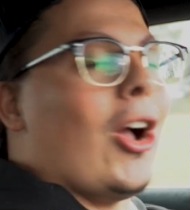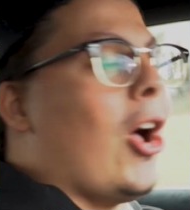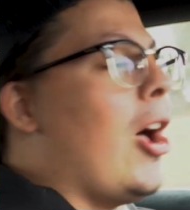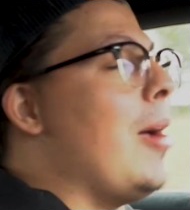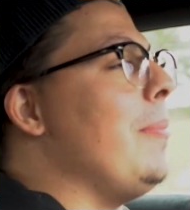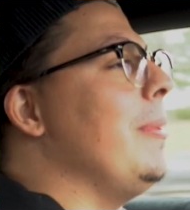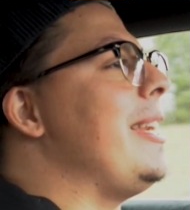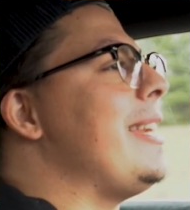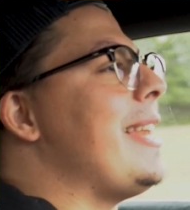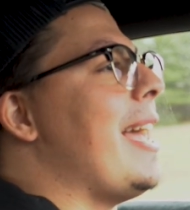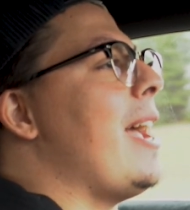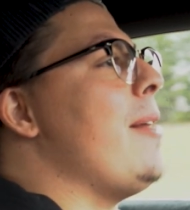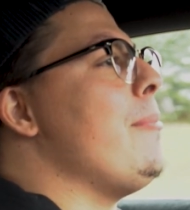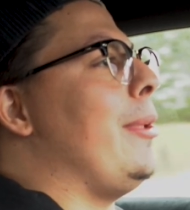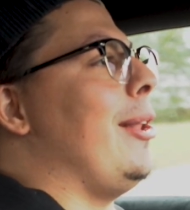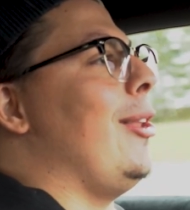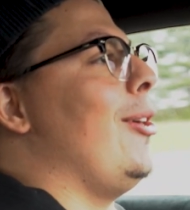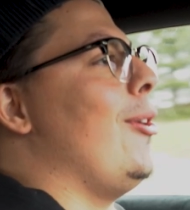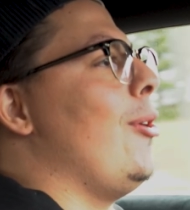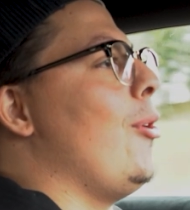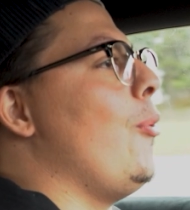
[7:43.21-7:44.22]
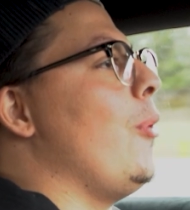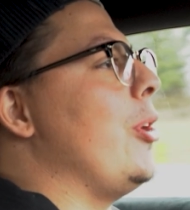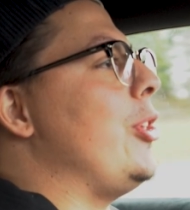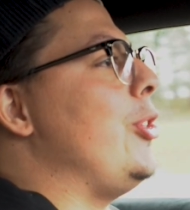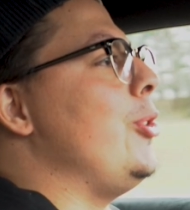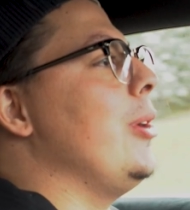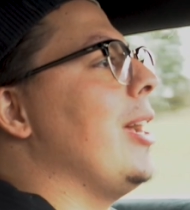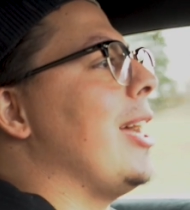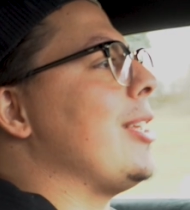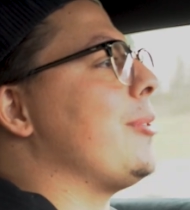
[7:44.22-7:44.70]
Comment down below
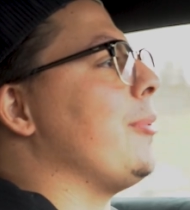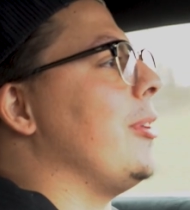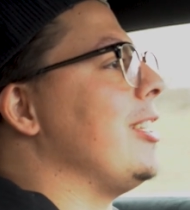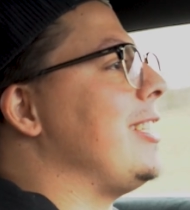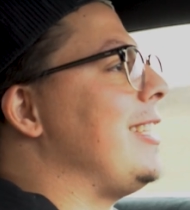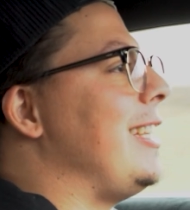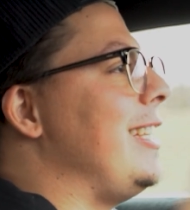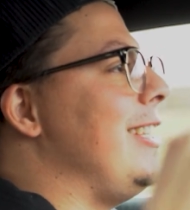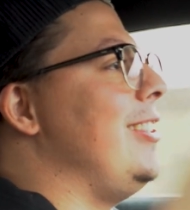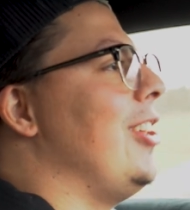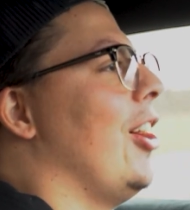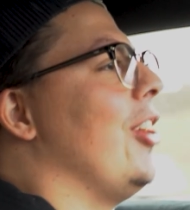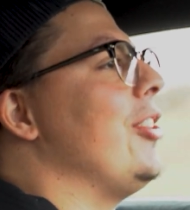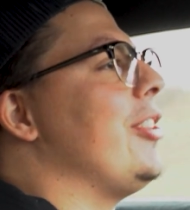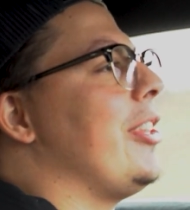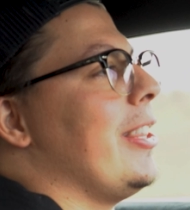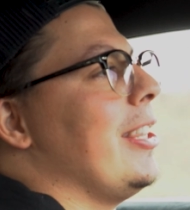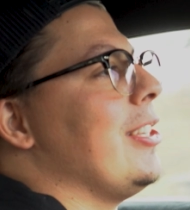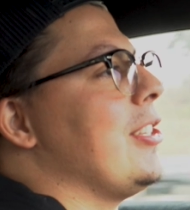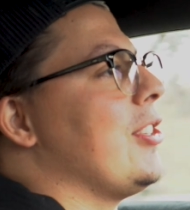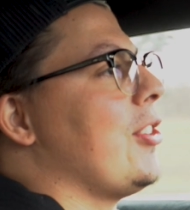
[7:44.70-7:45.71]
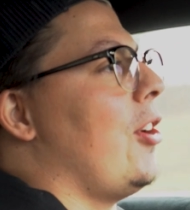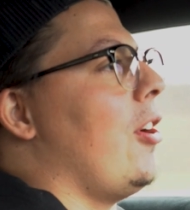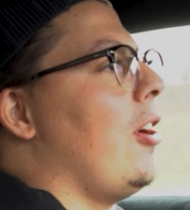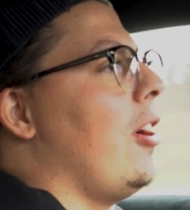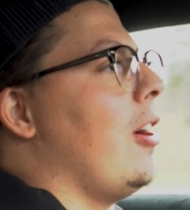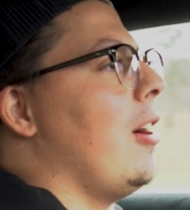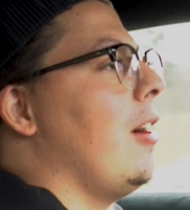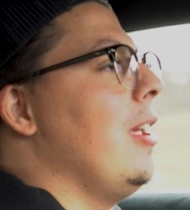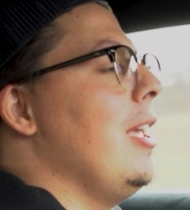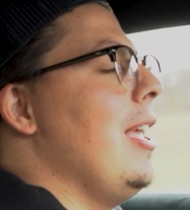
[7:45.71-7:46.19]
what you guys want to see done to this car.